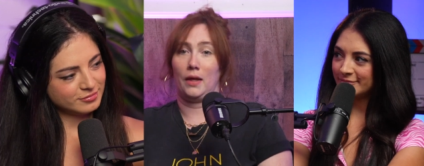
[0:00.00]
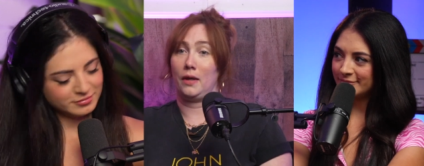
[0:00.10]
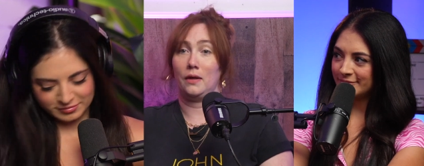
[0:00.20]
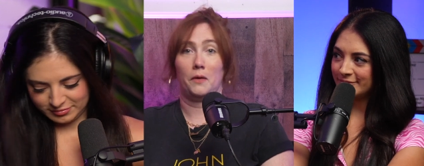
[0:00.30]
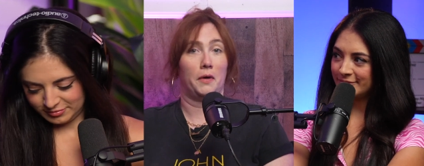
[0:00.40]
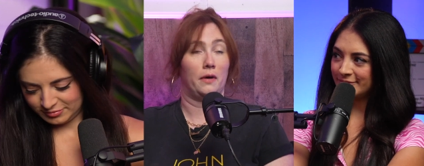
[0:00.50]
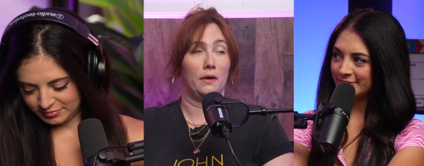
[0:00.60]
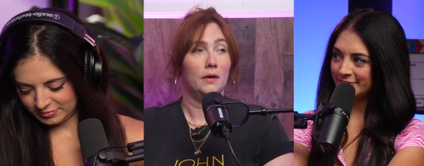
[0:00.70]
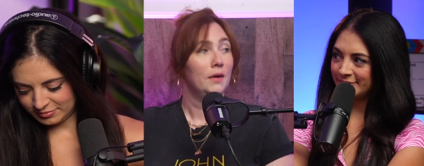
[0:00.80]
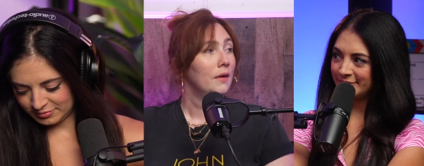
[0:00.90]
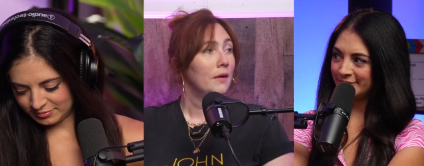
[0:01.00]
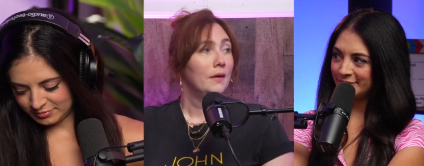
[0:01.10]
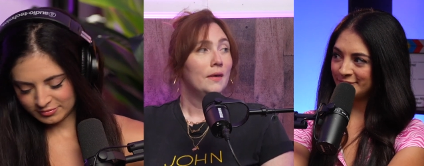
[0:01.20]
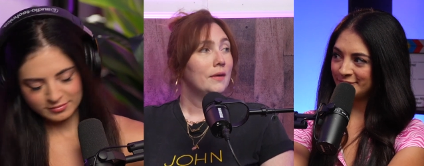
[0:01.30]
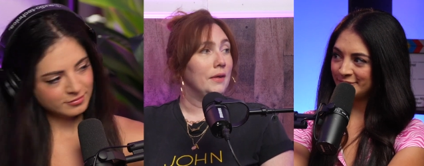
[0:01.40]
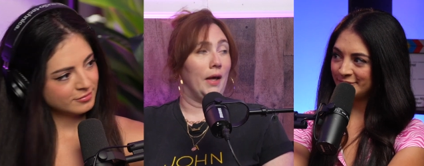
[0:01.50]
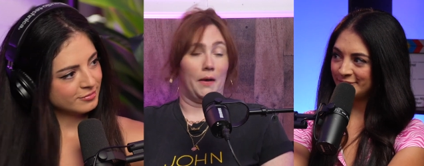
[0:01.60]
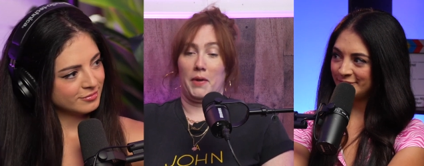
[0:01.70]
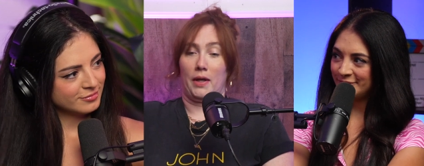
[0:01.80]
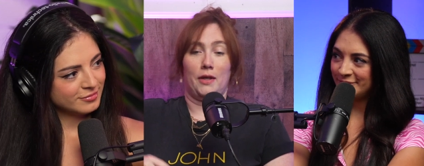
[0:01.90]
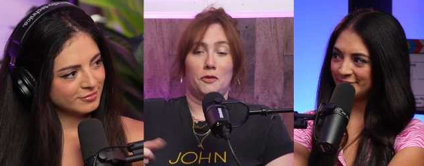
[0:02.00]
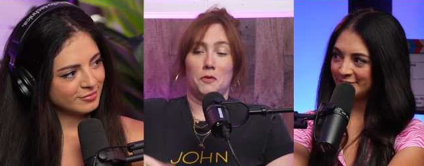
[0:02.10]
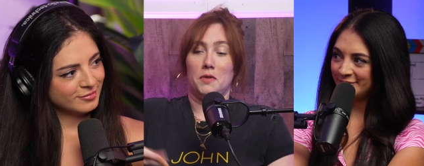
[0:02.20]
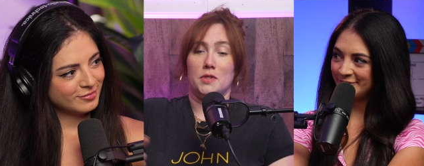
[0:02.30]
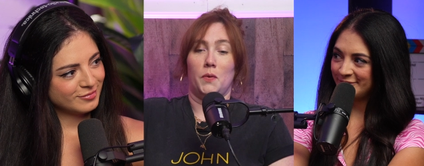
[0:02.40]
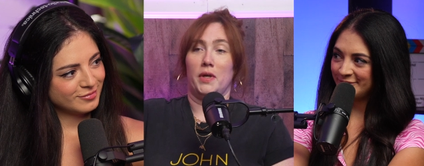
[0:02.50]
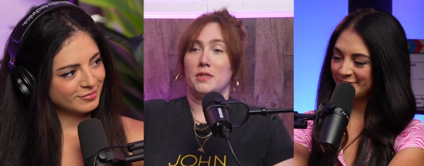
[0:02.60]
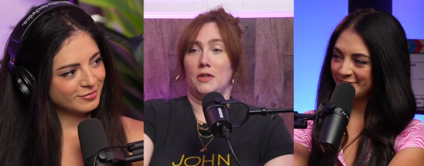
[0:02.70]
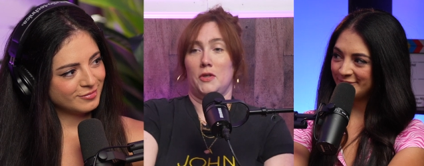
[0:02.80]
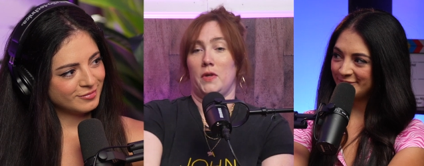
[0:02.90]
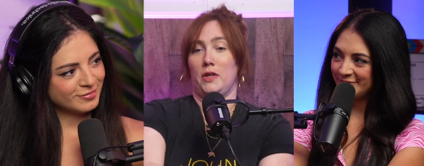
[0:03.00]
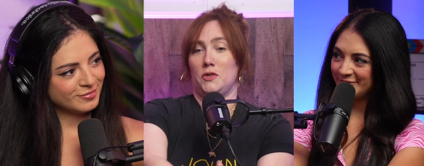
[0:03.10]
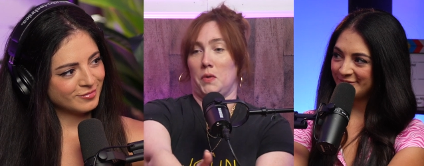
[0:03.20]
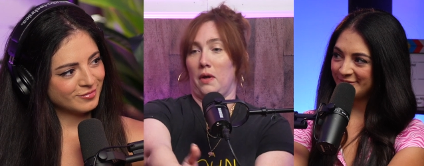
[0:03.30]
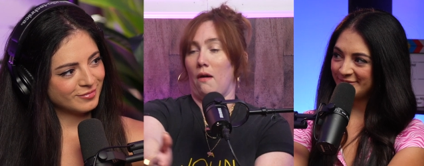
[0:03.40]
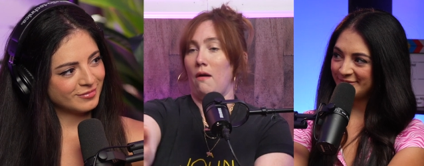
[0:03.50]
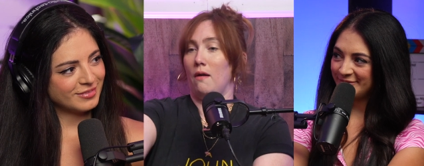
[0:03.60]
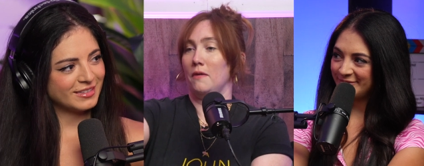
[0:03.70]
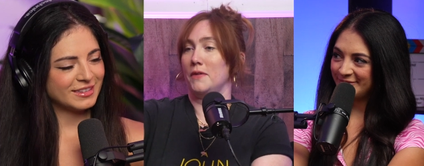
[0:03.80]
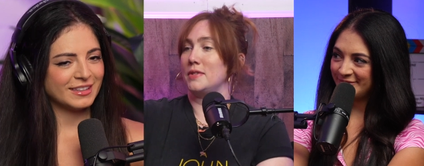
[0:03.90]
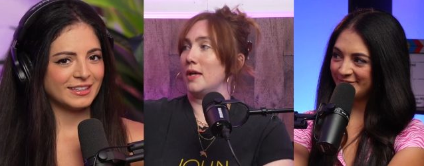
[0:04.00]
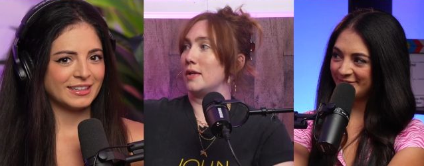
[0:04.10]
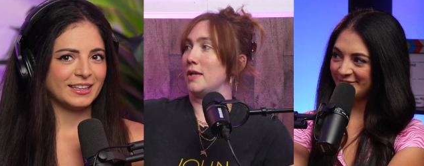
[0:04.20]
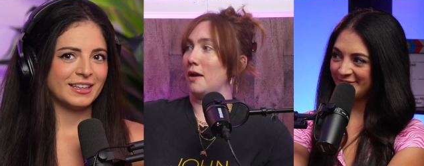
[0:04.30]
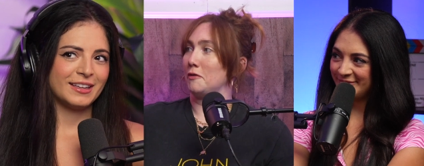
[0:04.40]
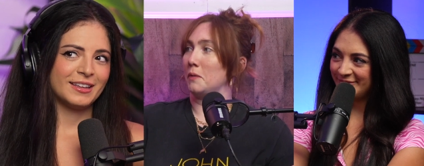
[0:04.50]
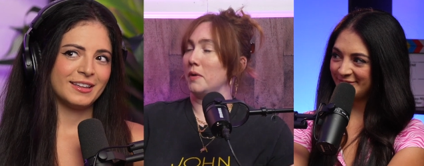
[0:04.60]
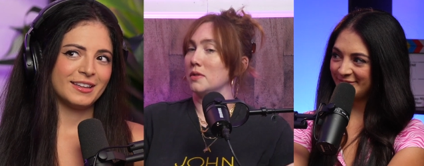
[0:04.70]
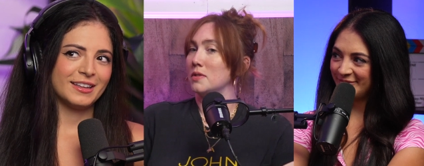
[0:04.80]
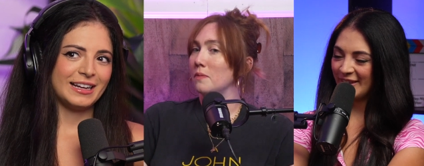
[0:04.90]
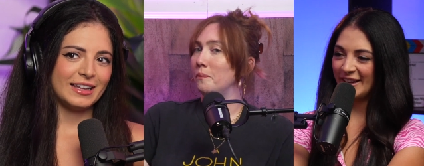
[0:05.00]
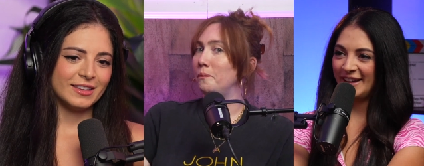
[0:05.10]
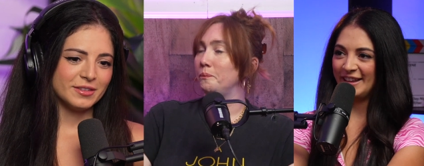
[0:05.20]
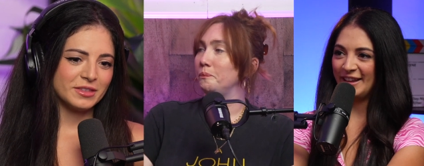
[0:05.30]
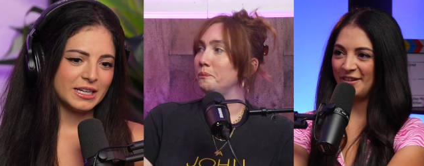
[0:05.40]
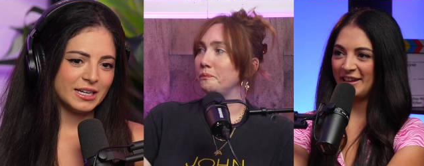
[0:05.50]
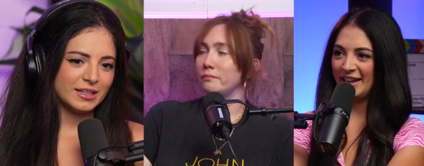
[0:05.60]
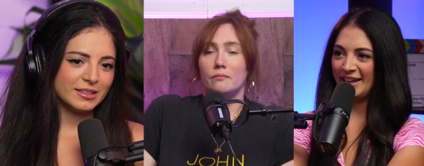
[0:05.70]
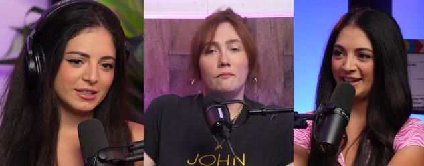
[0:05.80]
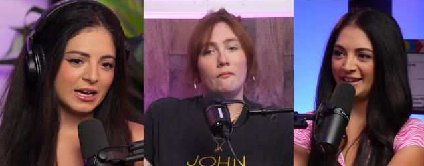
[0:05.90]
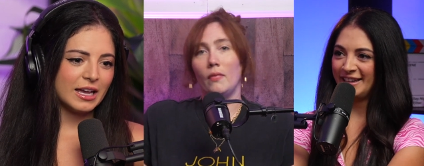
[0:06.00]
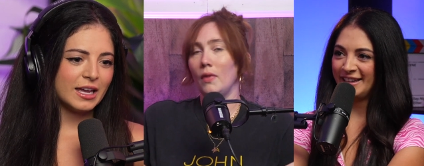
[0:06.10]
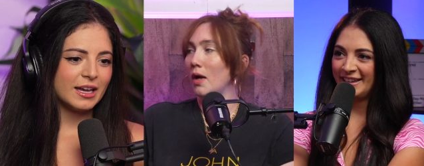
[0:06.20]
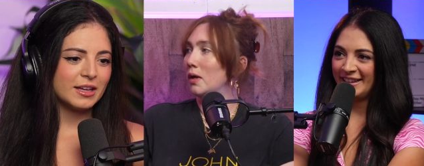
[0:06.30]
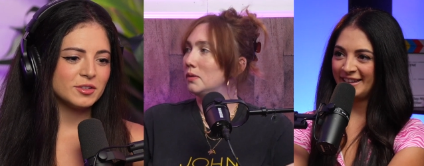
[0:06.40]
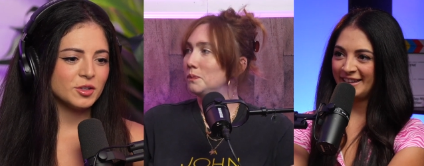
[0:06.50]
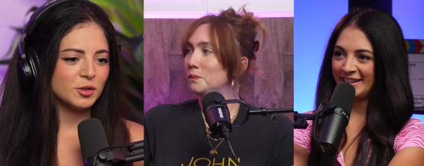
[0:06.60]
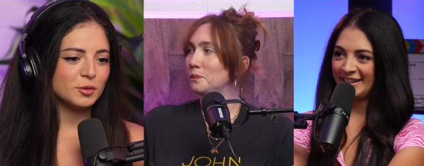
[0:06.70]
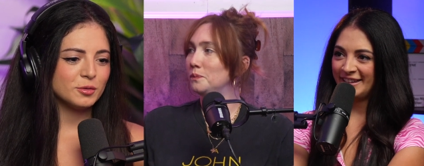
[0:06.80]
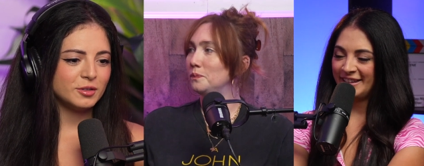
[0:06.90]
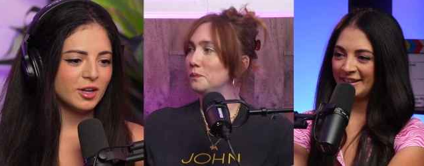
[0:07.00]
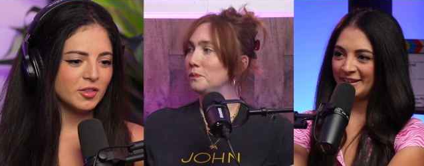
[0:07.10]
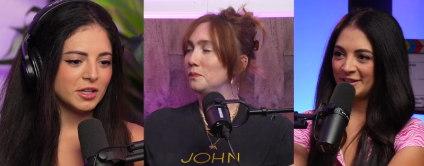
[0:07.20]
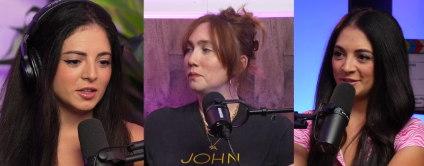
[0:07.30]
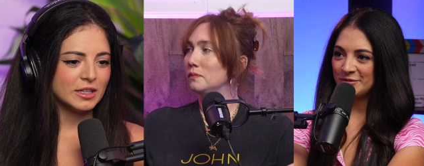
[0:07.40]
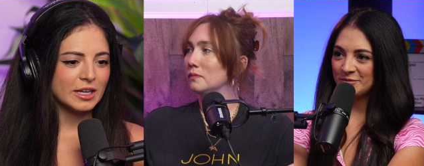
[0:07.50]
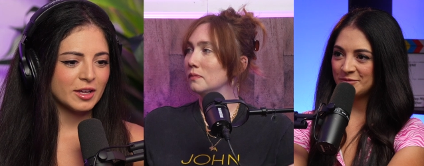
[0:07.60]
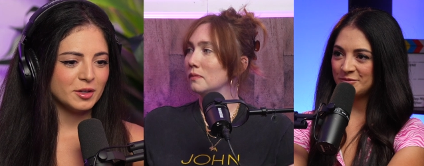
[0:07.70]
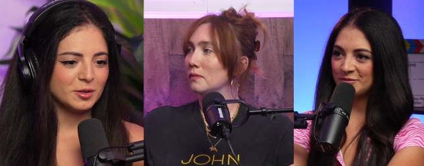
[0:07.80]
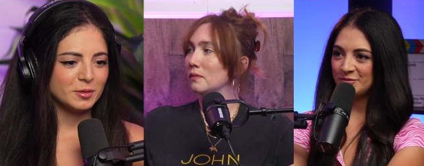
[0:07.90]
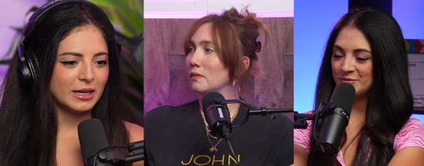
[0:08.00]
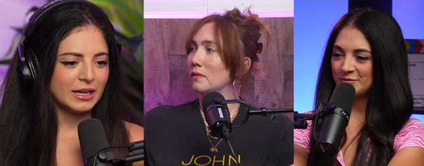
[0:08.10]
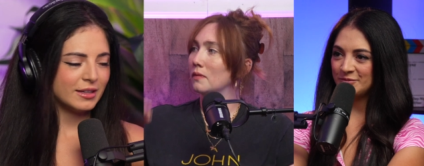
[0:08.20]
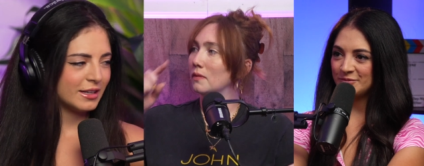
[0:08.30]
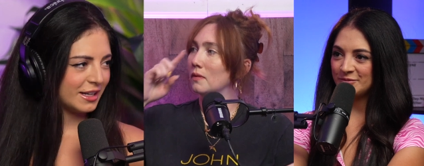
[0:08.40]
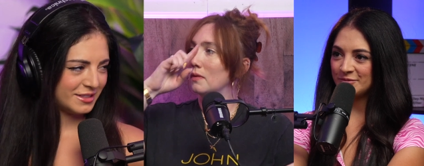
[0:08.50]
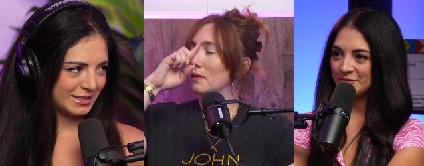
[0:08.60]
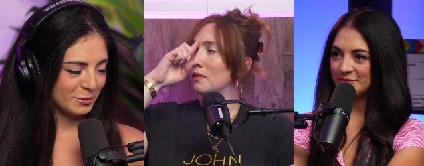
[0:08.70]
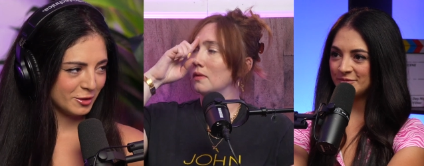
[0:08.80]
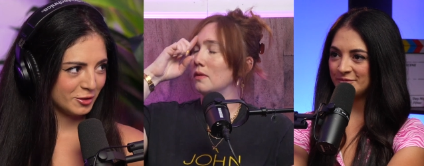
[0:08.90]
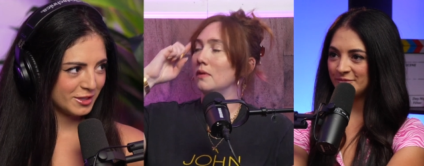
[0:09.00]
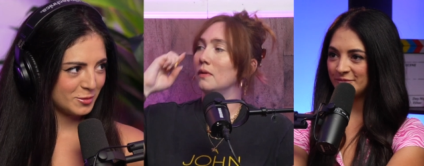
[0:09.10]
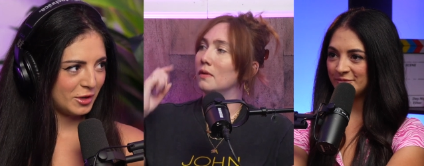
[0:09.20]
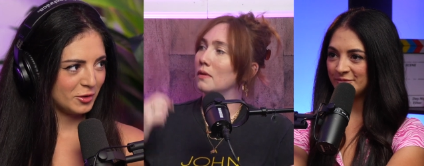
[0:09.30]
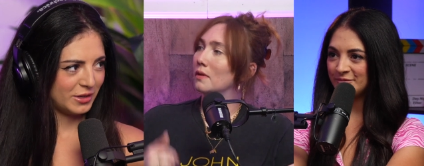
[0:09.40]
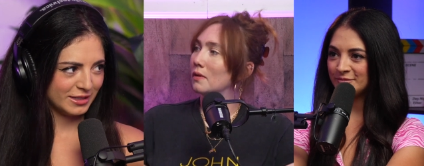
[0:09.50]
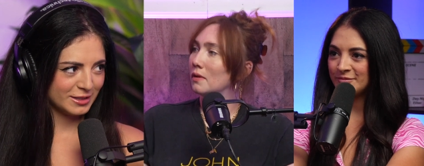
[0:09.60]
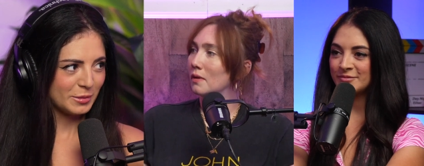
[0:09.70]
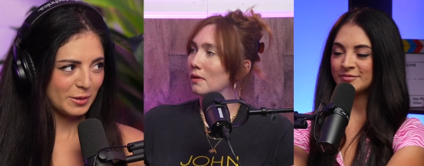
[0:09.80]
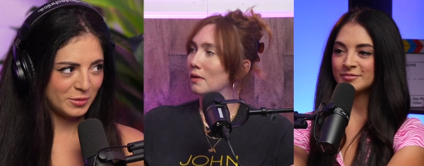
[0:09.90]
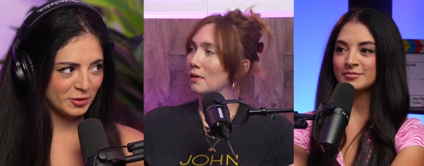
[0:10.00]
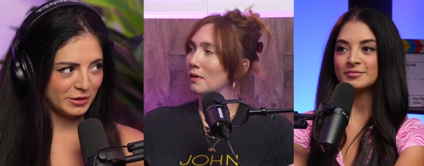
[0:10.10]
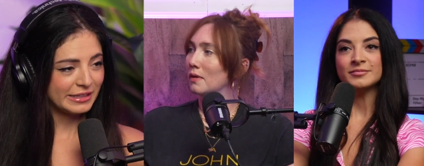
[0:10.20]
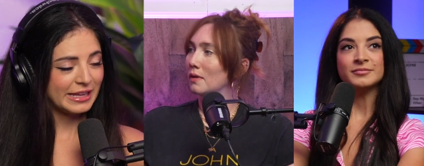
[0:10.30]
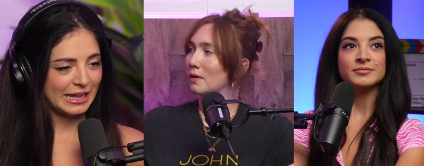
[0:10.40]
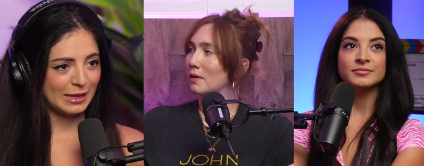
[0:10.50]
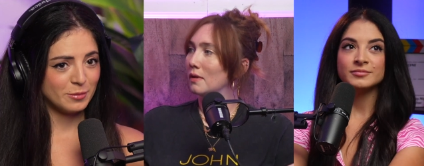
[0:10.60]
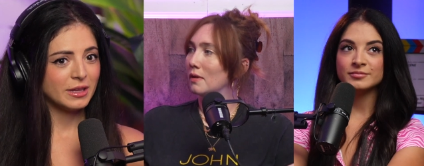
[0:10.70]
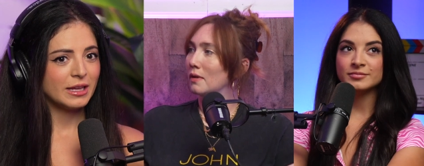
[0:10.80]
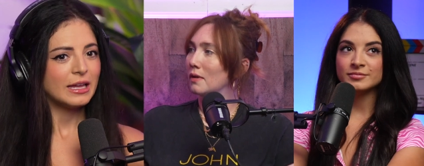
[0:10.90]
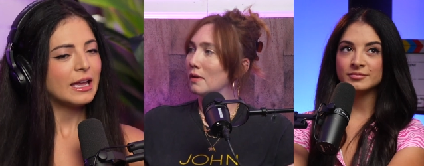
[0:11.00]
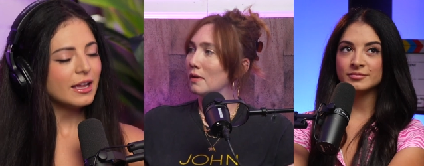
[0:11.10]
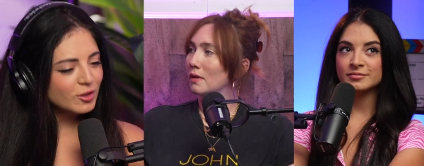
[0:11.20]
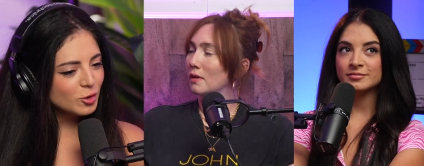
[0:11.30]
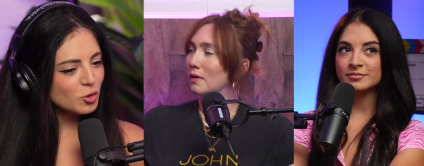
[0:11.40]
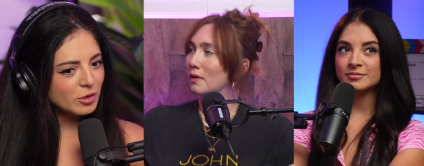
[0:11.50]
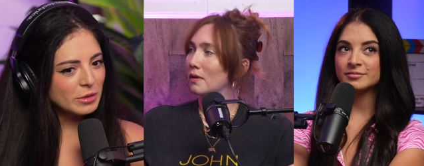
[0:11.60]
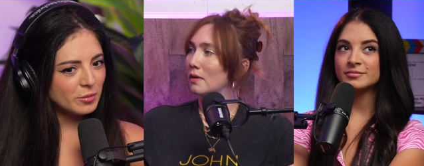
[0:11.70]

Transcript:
Speaker 1: like, no, girl." No, we got to get through this quick so then you can enjoy all the sex afterwards. I love, I love that. that.
Speaker 2: I uh, so not that long ago, I had a similar experience. My period came, and usually my